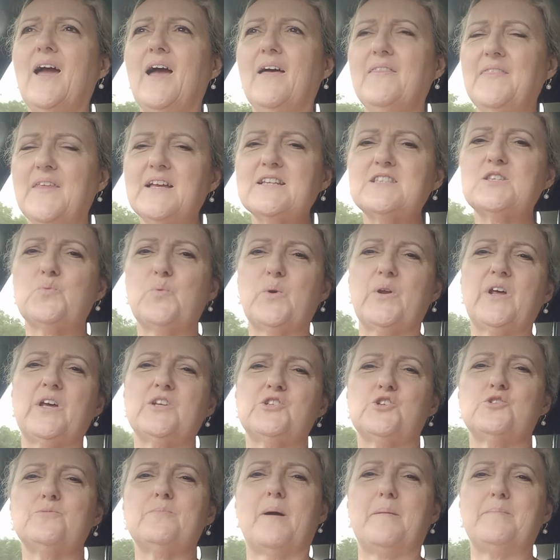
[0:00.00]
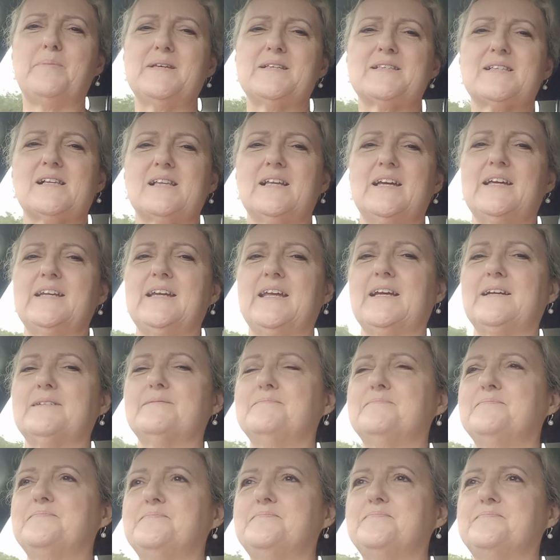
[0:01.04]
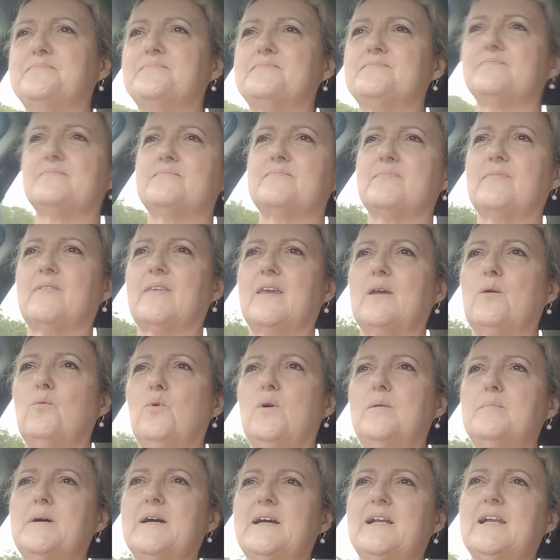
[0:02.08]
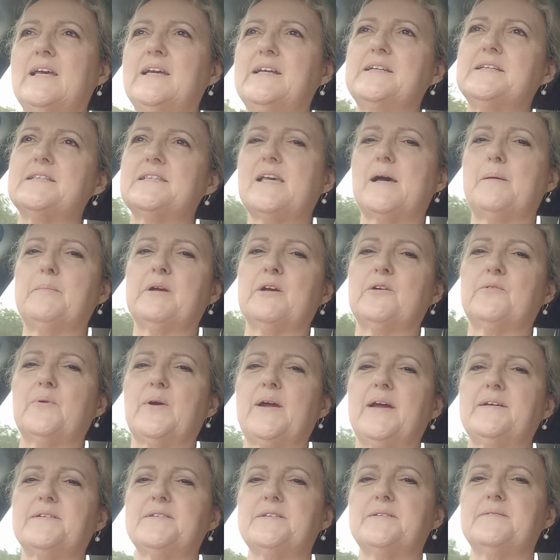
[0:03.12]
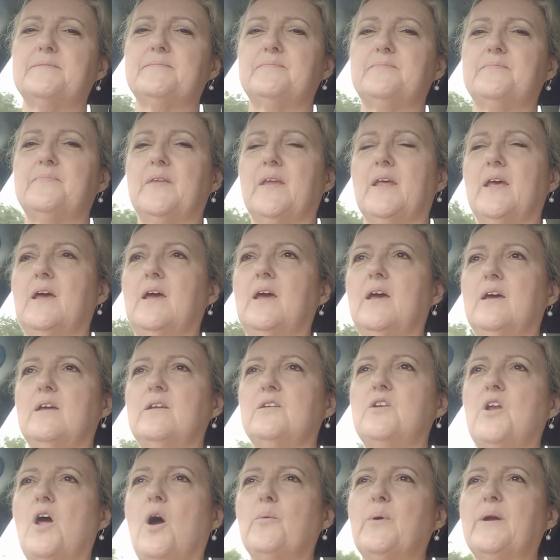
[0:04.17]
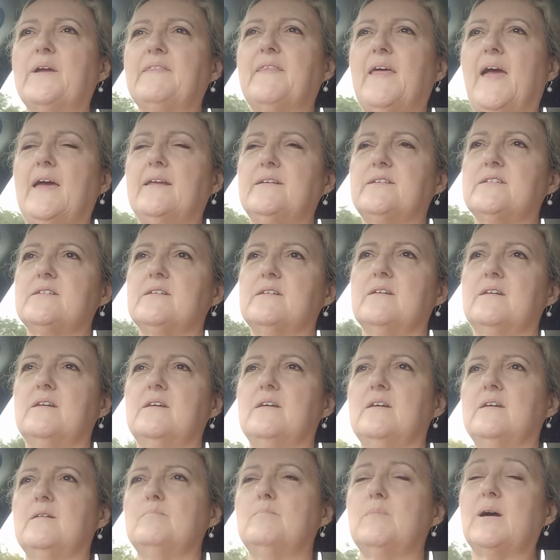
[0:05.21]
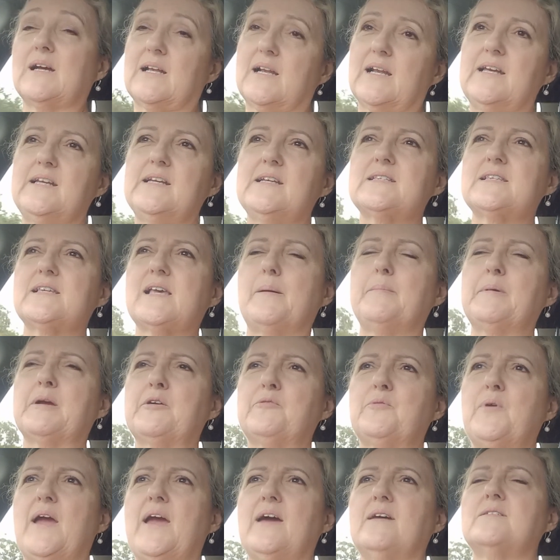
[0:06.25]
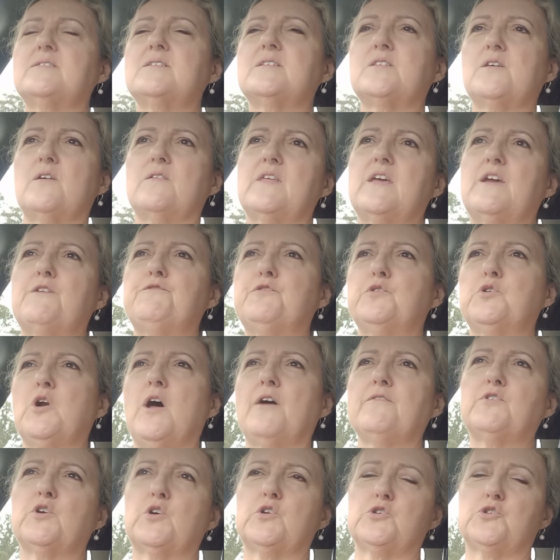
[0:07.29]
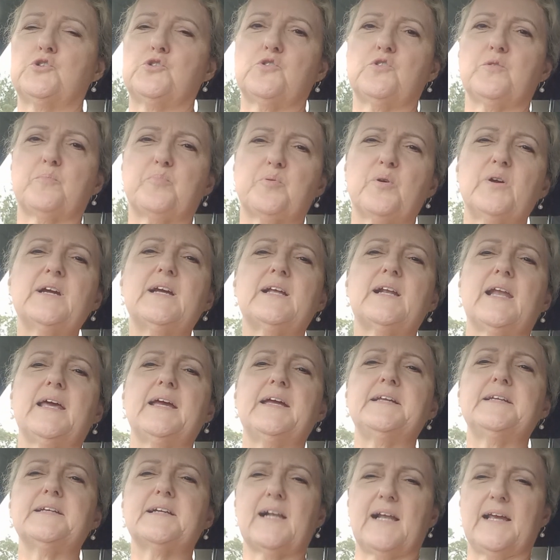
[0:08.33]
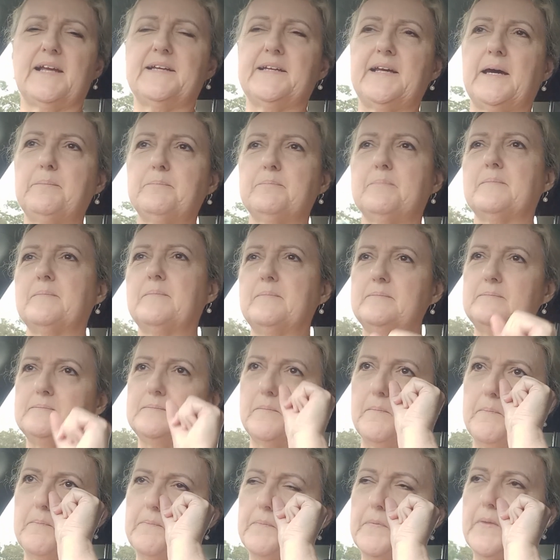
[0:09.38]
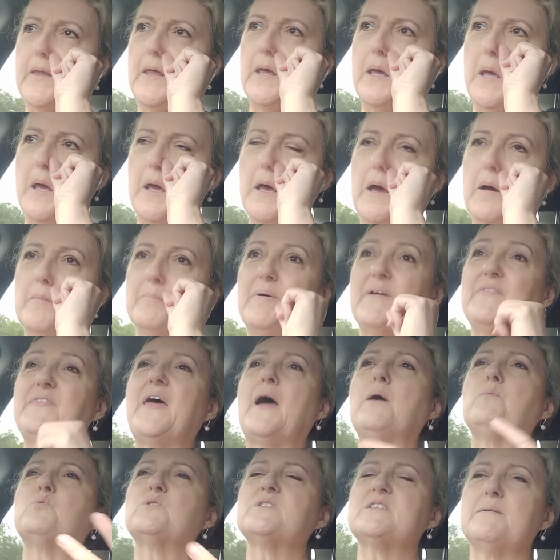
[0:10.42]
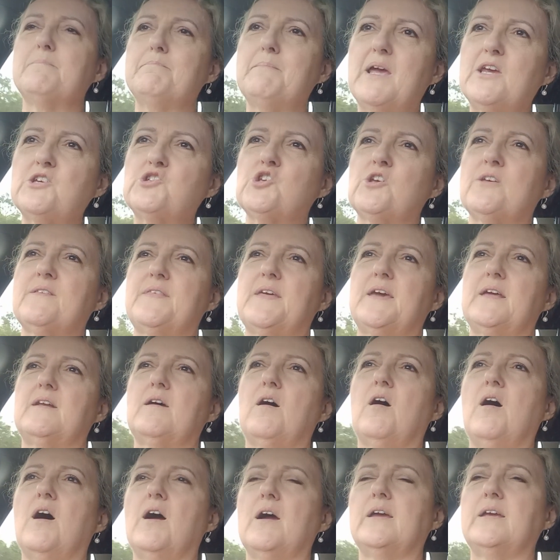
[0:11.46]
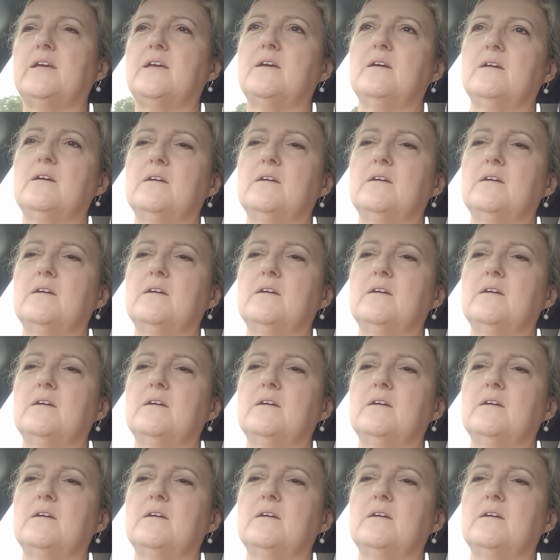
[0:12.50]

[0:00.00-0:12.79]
and that's when I do my best cleaning, when my cleaner's coming around, knowing that my cleaner's coming around, so therefore I've got to do the pre-clean cleanup. But that was a measure that I